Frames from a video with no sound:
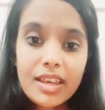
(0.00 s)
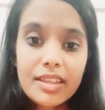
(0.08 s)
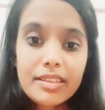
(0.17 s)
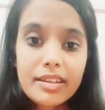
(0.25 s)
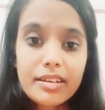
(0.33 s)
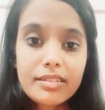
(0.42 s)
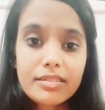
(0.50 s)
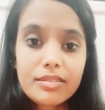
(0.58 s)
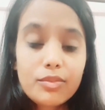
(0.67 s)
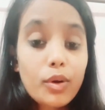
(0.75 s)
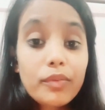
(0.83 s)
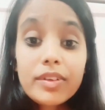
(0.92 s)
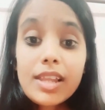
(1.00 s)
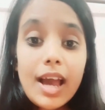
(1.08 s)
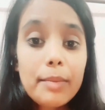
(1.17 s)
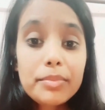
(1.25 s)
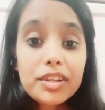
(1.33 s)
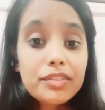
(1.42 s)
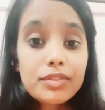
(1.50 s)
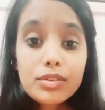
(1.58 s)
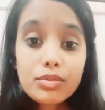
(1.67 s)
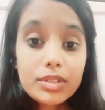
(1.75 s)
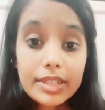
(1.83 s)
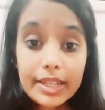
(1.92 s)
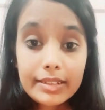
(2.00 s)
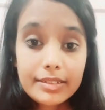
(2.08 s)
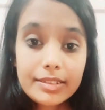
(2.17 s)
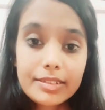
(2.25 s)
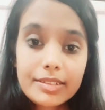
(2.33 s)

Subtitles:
that what will happen if you don't get it.